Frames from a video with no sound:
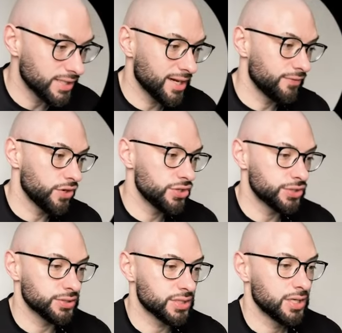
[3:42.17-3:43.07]
a
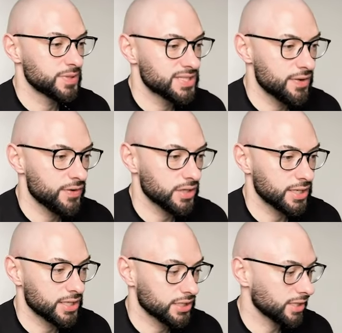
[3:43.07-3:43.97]
divergence,
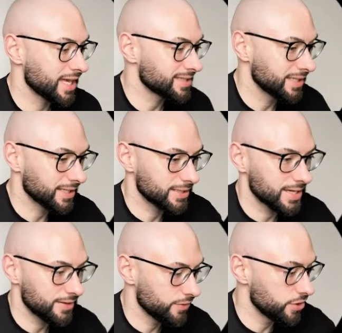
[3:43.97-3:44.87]
specifically classic
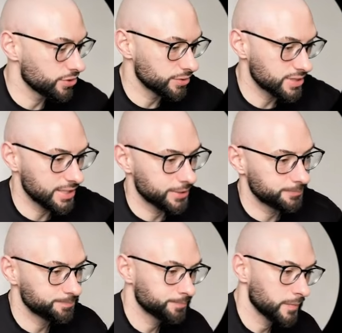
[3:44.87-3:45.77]
divergence here.